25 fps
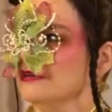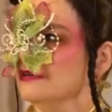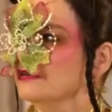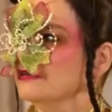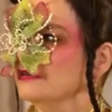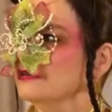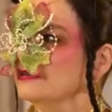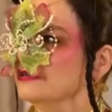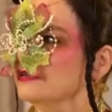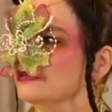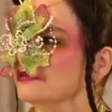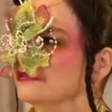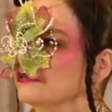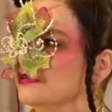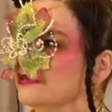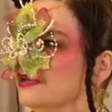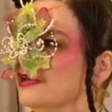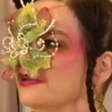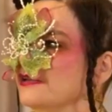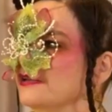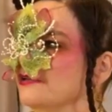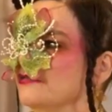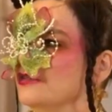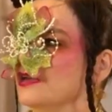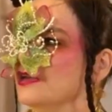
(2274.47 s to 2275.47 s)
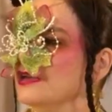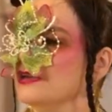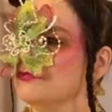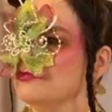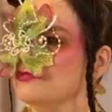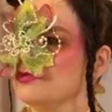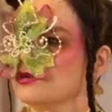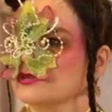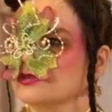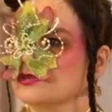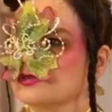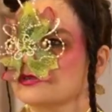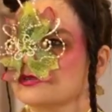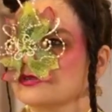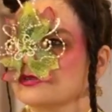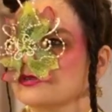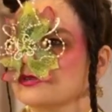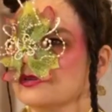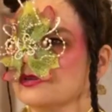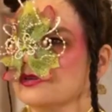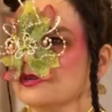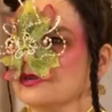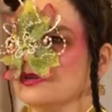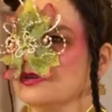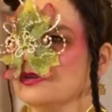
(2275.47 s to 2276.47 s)
That it was
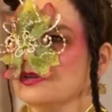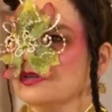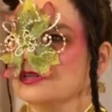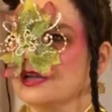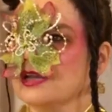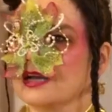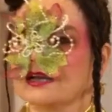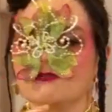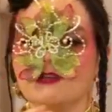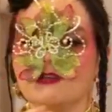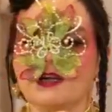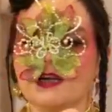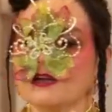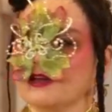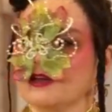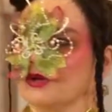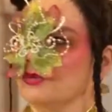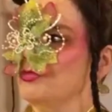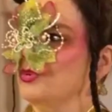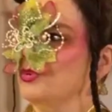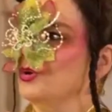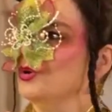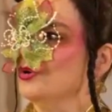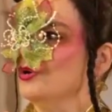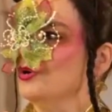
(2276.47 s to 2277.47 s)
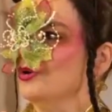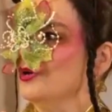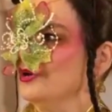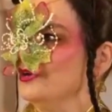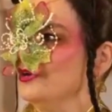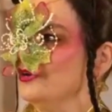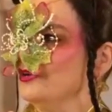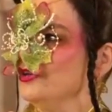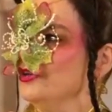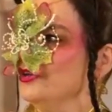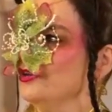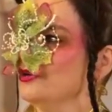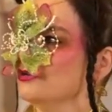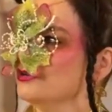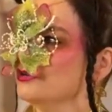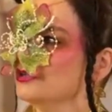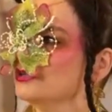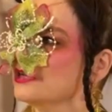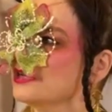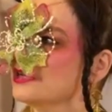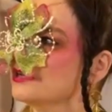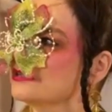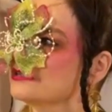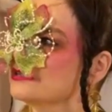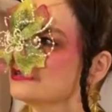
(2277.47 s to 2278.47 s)
like reading a book. You know,
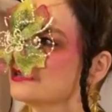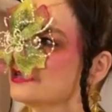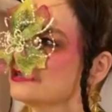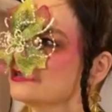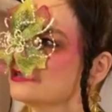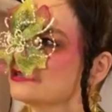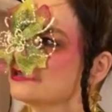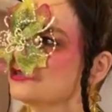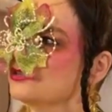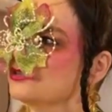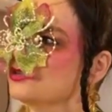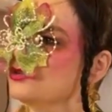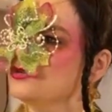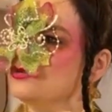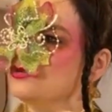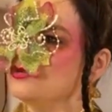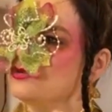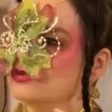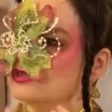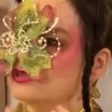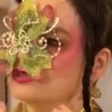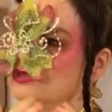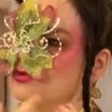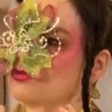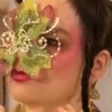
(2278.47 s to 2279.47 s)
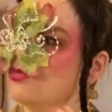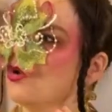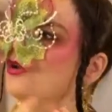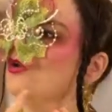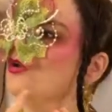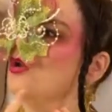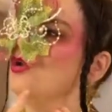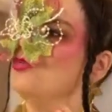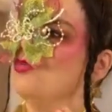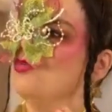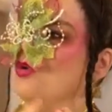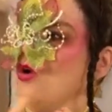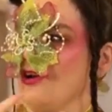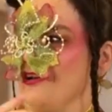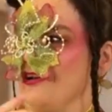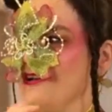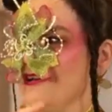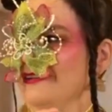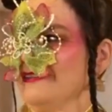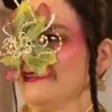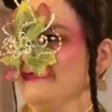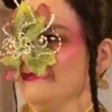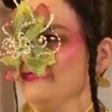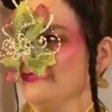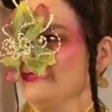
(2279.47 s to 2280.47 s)
it's like one-on-one
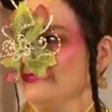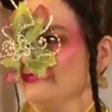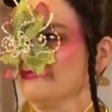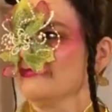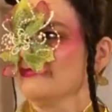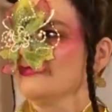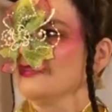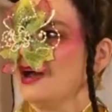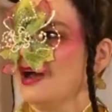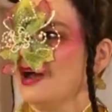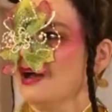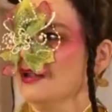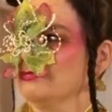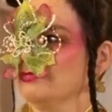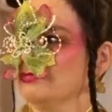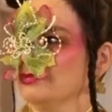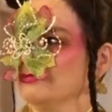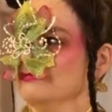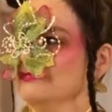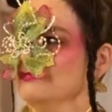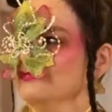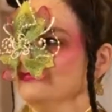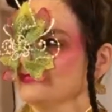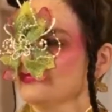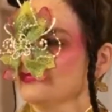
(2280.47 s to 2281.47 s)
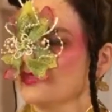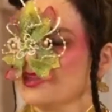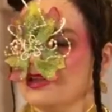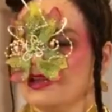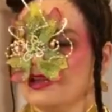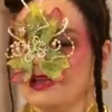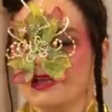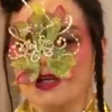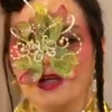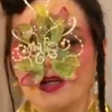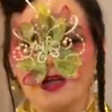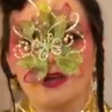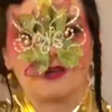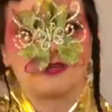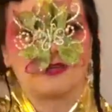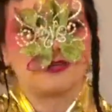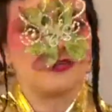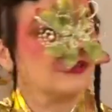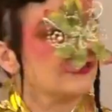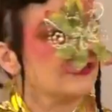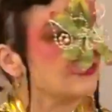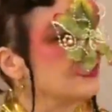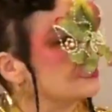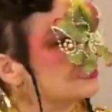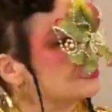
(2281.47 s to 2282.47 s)
album, and I
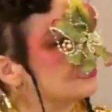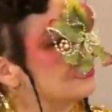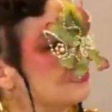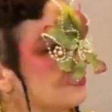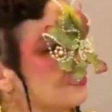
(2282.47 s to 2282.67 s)
think that's one of the